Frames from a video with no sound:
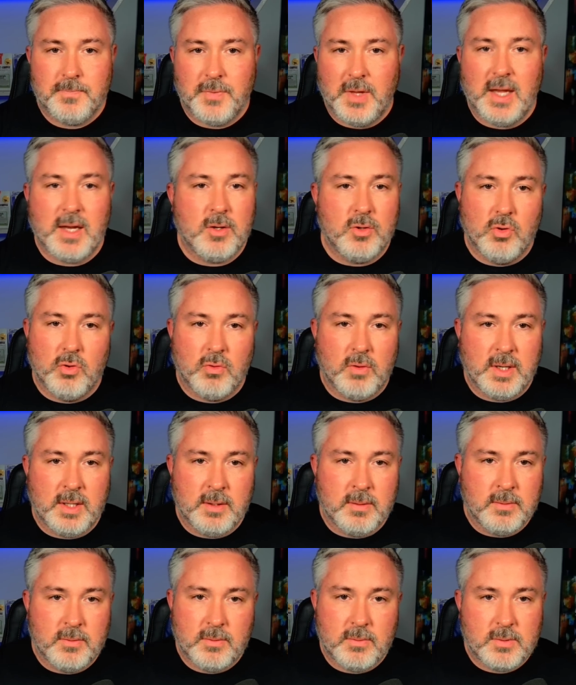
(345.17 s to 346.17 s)

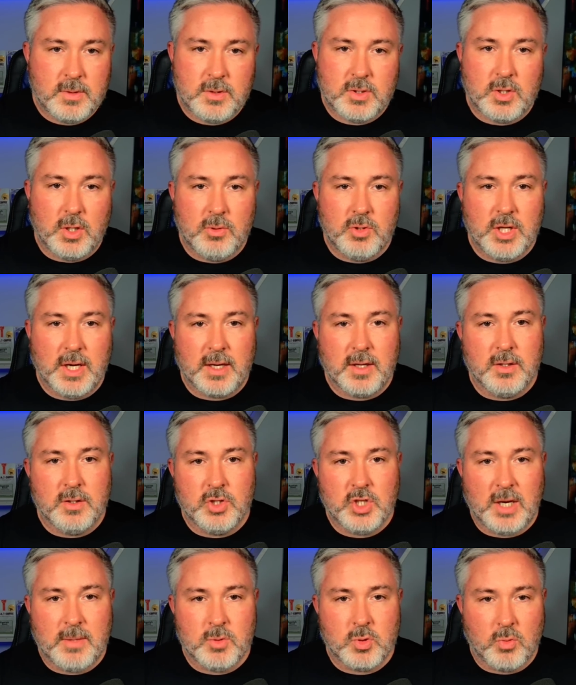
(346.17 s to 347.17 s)
ignoring Soucek and
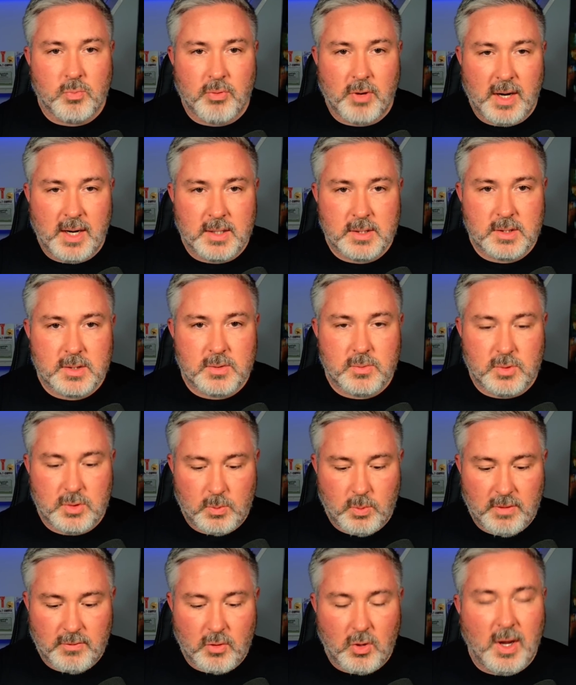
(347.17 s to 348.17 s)
James Ward-Prowse,
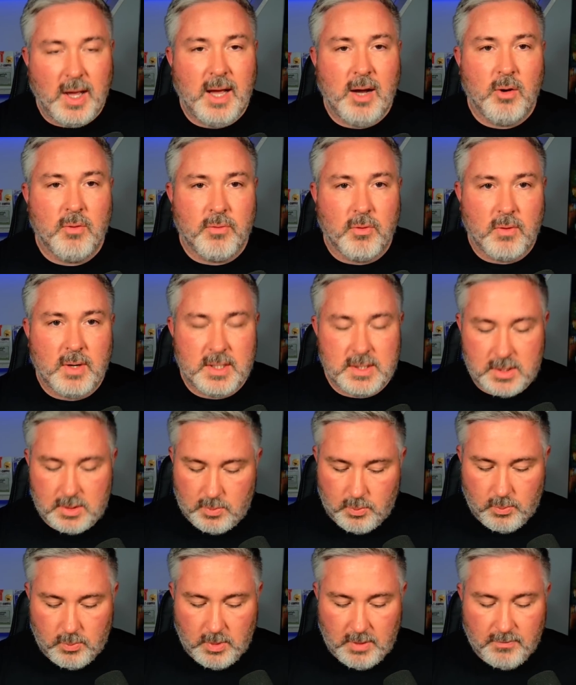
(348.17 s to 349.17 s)
we've got Alvarez,
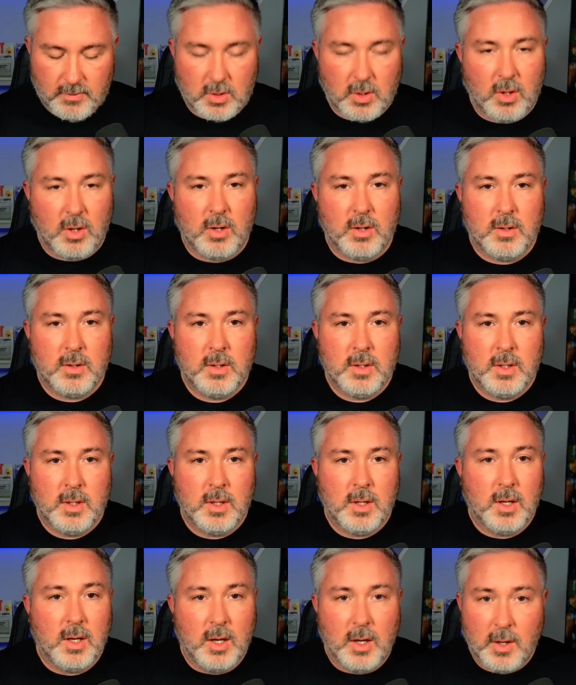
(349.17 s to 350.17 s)
we've got
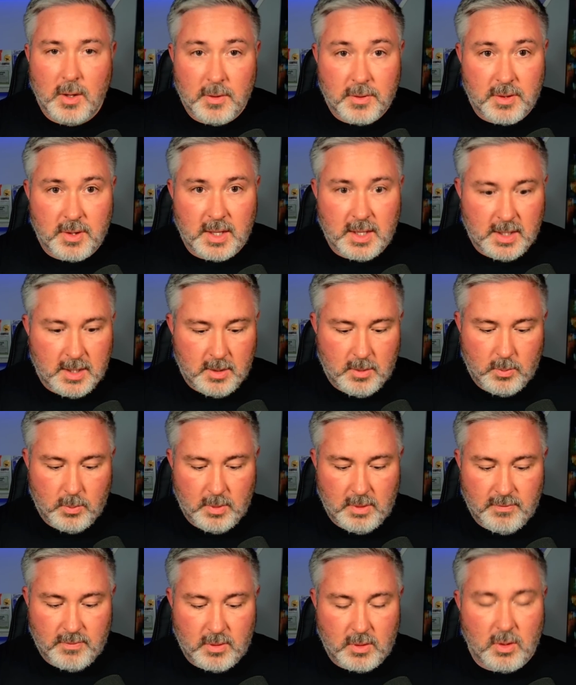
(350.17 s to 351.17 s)
Earthy,
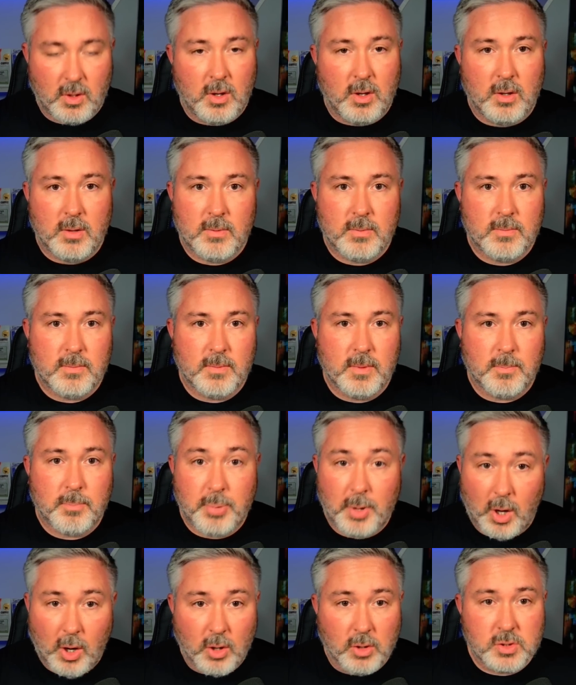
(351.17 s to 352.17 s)
we've got
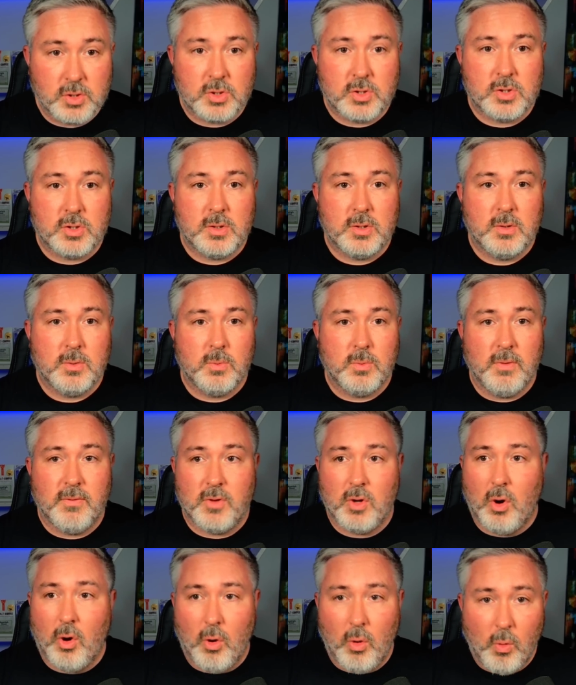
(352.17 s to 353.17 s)
Potts, we've
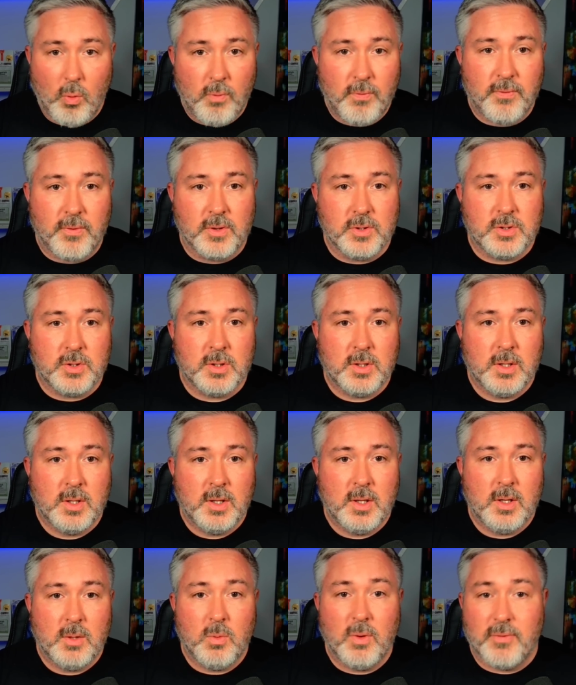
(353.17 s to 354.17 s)
got Alford,
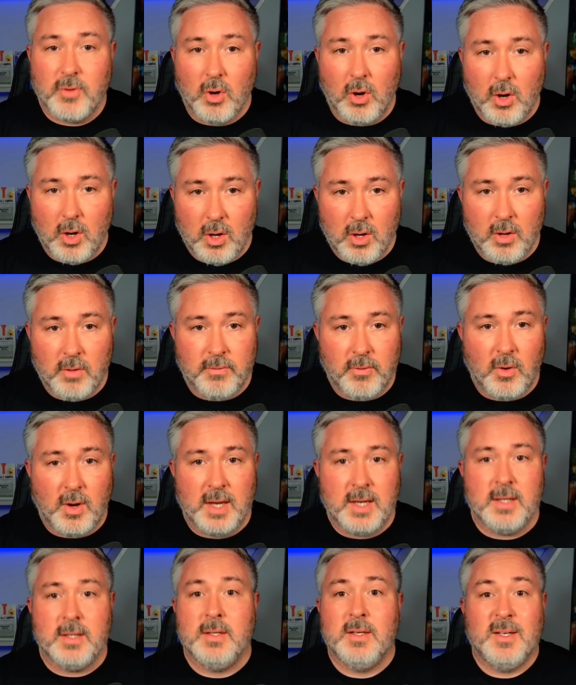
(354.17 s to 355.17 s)
we've got
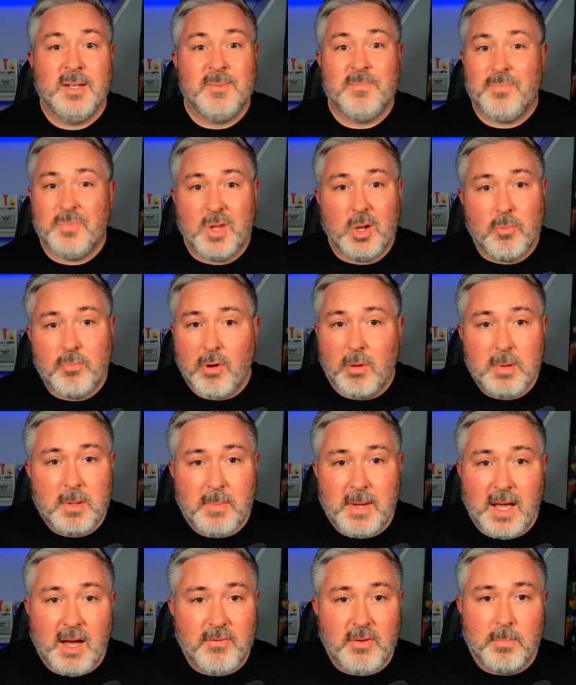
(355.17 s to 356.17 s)
Irvine. There'll probably
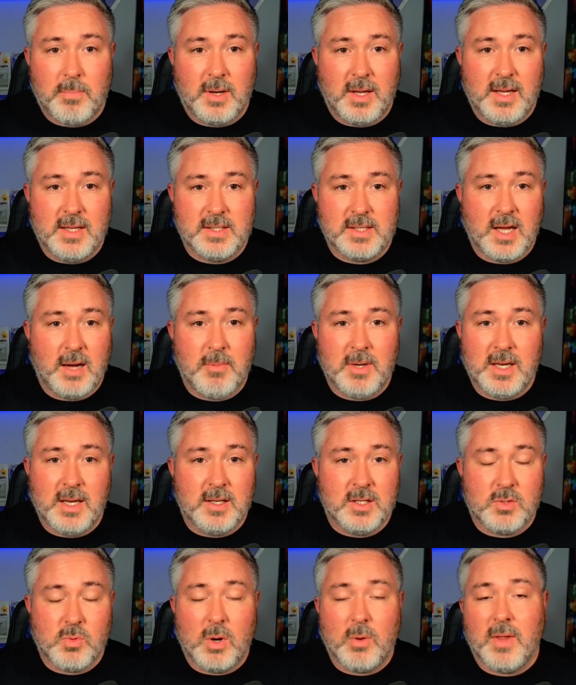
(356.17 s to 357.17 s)
be other players coming in
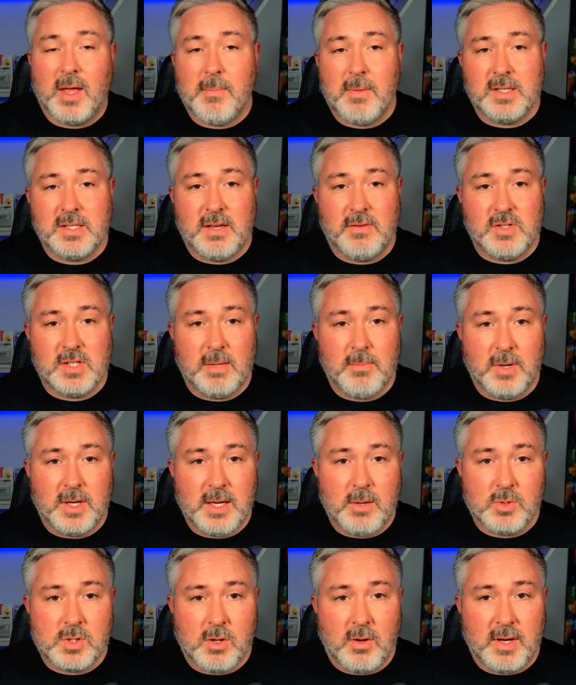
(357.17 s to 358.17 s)
as well. They must have somebody
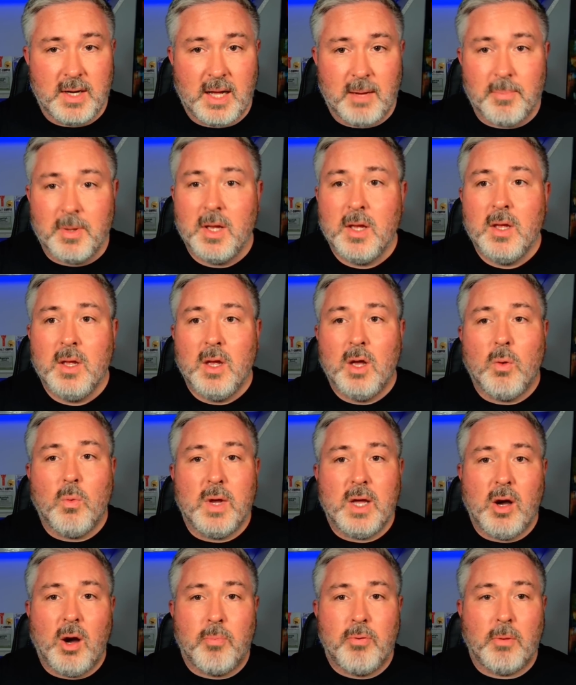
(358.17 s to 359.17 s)
else lined up.
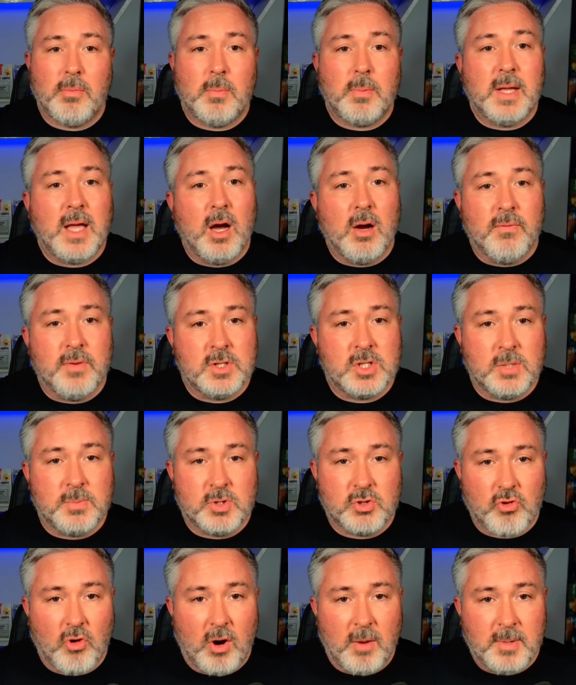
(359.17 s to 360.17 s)
We are probably
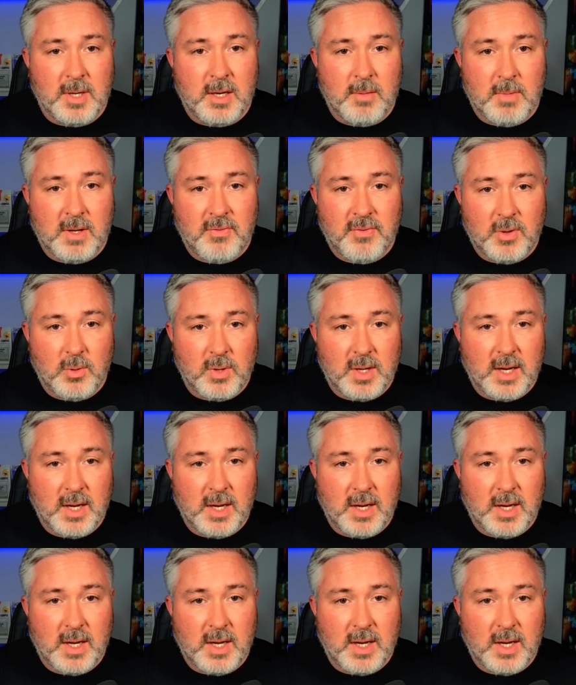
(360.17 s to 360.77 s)
oversubscribed in the midfield